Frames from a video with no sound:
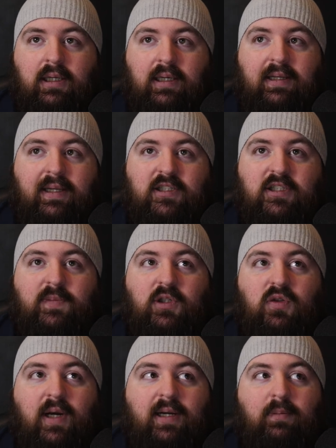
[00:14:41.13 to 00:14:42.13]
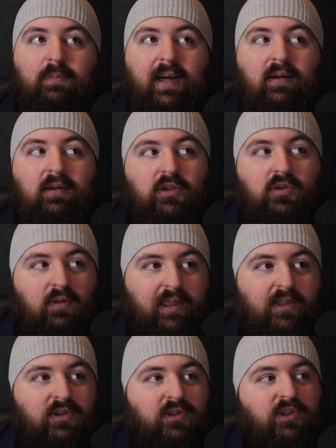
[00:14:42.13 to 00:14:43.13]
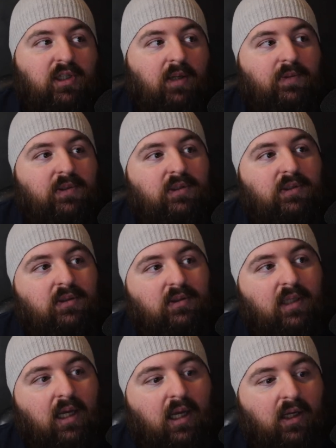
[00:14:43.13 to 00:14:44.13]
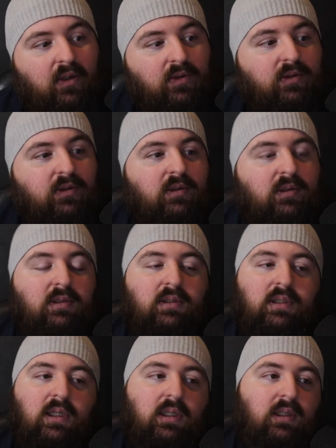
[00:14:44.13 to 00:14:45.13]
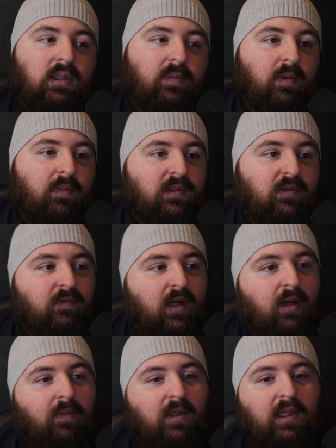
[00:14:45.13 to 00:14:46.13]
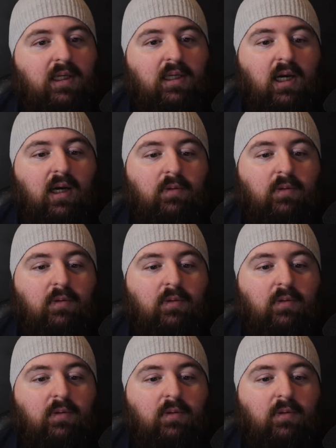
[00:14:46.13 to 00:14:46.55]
And this is me trying to balance relationships, house, commitments to family,